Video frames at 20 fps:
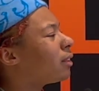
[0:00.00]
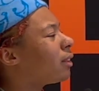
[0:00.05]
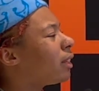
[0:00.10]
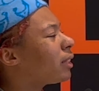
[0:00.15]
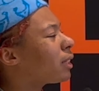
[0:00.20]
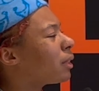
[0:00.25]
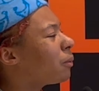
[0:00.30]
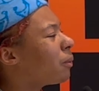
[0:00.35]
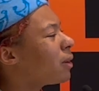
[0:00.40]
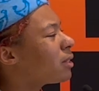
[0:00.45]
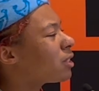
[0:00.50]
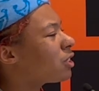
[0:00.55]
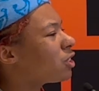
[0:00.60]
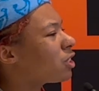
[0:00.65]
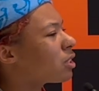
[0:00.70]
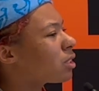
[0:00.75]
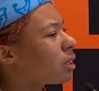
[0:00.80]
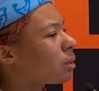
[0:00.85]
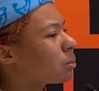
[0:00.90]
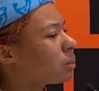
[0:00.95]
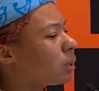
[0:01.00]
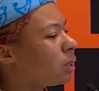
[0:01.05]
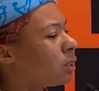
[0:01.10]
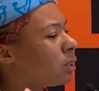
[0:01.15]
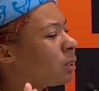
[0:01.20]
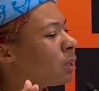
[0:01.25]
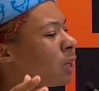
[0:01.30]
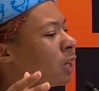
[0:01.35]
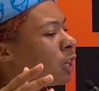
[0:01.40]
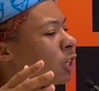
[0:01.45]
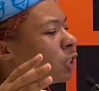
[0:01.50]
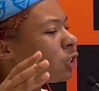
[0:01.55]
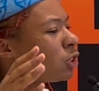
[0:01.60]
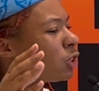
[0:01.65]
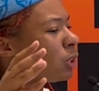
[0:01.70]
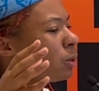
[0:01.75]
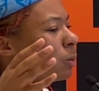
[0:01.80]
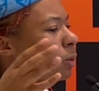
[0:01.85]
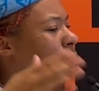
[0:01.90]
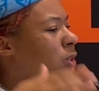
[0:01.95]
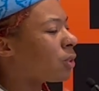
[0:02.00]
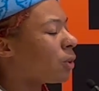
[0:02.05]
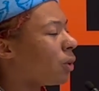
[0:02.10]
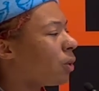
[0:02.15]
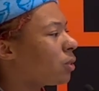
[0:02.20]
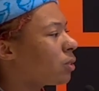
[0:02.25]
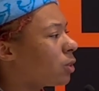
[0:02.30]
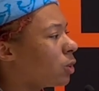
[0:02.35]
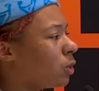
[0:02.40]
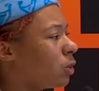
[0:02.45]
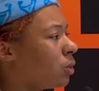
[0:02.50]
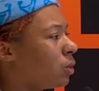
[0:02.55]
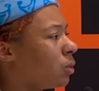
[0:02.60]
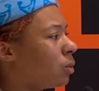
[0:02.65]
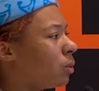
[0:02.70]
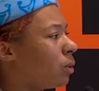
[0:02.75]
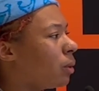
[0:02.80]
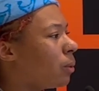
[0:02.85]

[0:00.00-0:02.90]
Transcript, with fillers: Like it wasn't just something she was told to do.